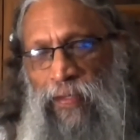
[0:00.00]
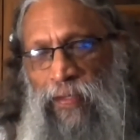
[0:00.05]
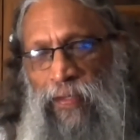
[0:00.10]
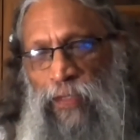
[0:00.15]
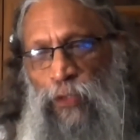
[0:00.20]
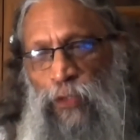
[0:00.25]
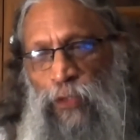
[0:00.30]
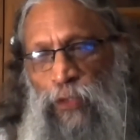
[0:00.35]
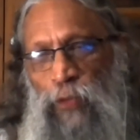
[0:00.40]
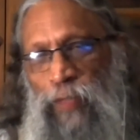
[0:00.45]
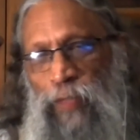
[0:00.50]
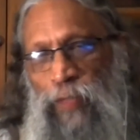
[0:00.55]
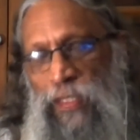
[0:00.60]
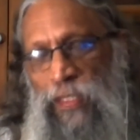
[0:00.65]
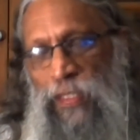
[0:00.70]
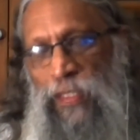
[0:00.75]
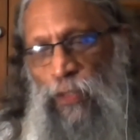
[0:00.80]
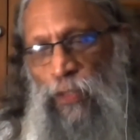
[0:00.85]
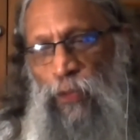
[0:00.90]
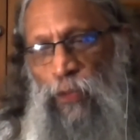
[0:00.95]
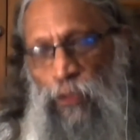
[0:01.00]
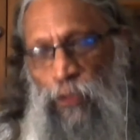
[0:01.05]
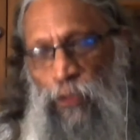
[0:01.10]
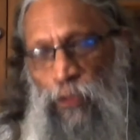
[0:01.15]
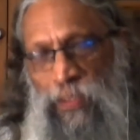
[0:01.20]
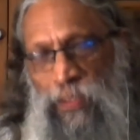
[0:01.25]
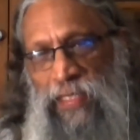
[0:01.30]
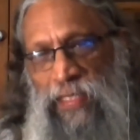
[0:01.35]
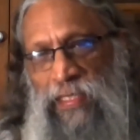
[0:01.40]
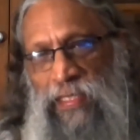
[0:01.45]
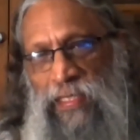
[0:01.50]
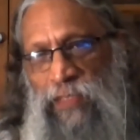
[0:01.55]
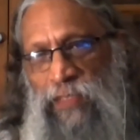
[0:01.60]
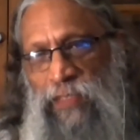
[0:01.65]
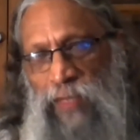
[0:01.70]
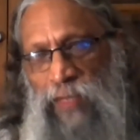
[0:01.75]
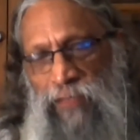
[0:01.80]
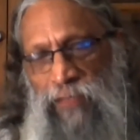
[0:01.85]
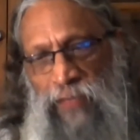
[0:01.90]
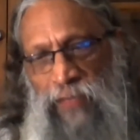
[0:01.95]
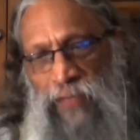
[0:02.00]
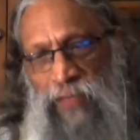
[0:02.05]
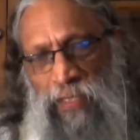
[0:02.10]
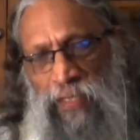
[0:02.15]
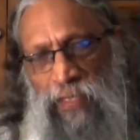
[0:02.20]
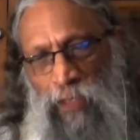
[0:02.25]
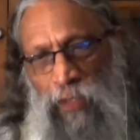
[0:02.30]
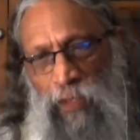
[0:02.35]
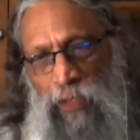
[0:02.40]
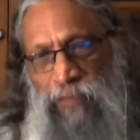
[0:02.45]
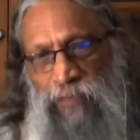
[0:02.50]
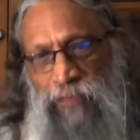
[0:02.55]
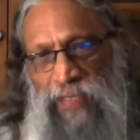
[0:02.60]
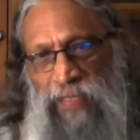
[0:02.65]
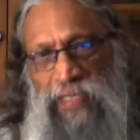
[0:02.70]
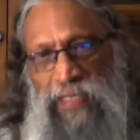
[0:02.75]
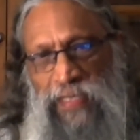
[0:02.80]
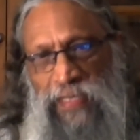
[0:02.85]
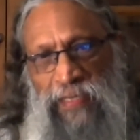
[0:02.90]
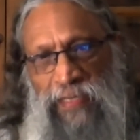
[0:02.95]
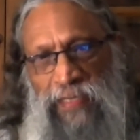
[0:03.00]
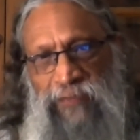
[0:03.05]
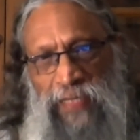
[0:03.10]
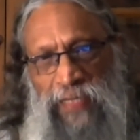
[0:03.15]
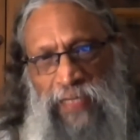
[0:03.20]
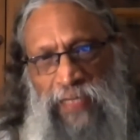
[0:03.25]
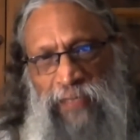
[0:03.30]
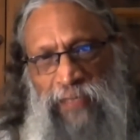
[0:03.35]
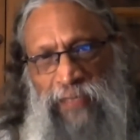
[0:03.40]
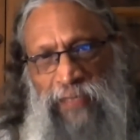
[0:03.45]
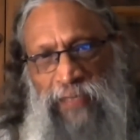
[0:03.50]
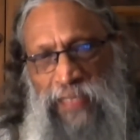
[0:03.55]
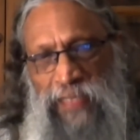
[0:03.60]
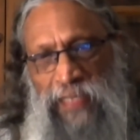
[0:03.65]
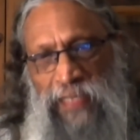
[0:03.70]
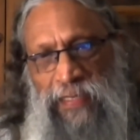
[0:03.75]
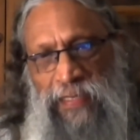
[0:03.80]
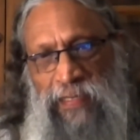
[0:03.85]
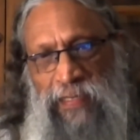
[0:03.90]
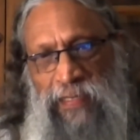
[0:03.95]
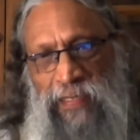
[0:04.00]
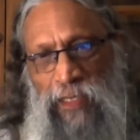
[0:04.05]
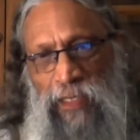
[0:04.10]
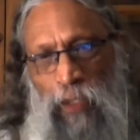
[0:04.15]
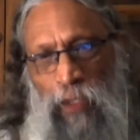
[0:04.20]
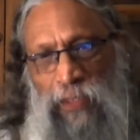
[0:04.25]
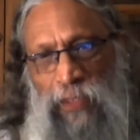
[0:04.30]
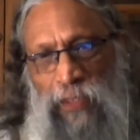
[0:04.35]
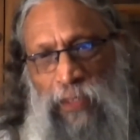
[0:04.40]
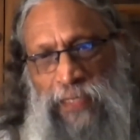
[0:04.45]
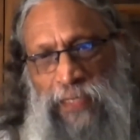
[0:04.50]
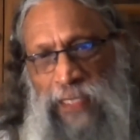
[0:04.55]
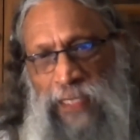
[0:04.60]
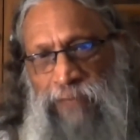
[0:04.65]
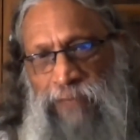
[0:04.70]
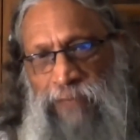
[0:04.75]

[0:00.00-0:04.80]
So when you look in this way for a long period of time, it takes a long time.